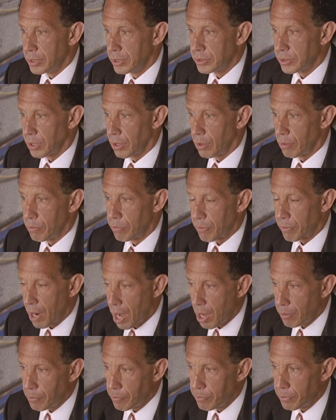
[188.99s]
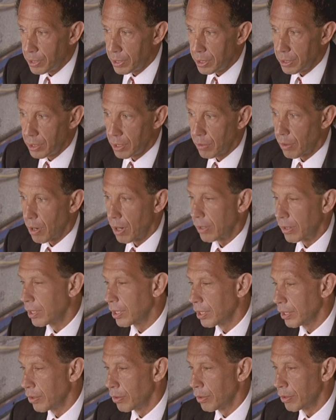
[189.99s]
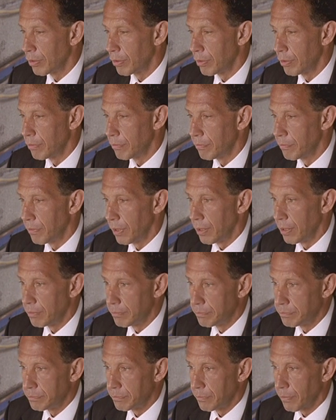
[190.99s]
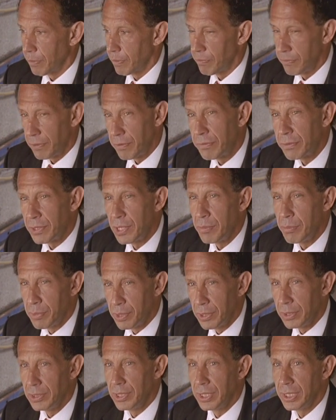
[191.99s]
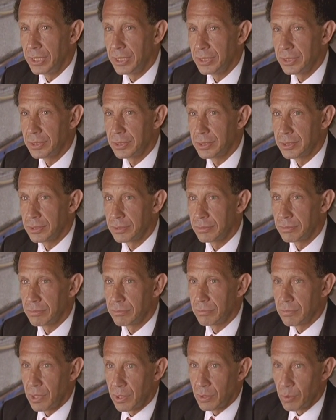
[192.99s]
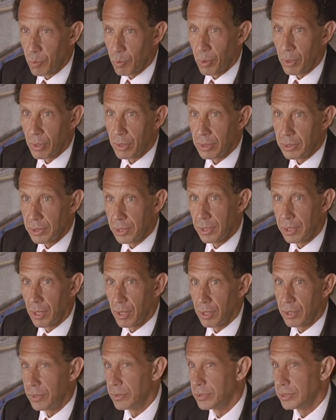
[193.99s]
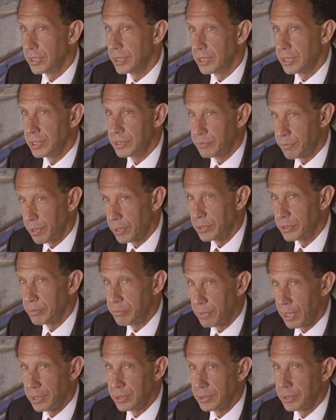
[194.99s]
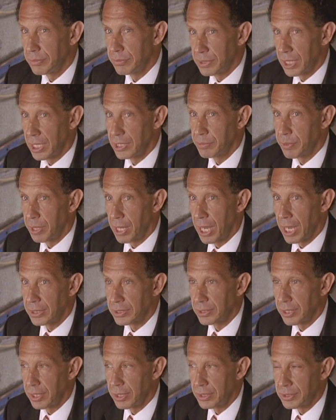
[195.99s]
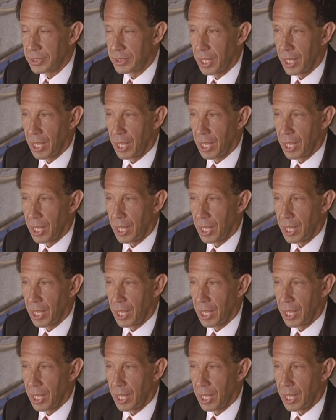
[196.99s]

So probably there are in the order of uh, 50 buildings in the world that are using these friction pendulum seismic isolators.